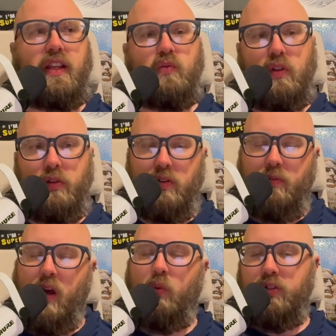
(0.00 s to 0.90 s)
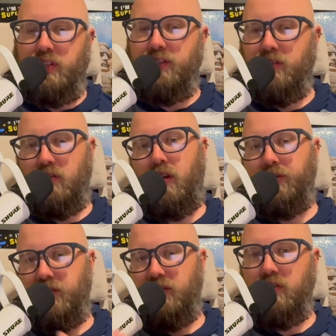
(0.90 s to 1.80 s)
as we learn about what Jesus
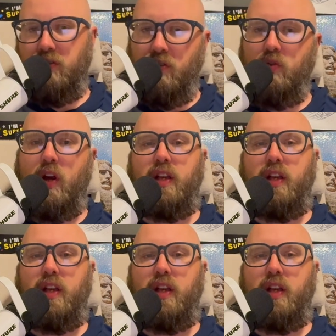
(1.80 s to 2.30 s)
calls us to do,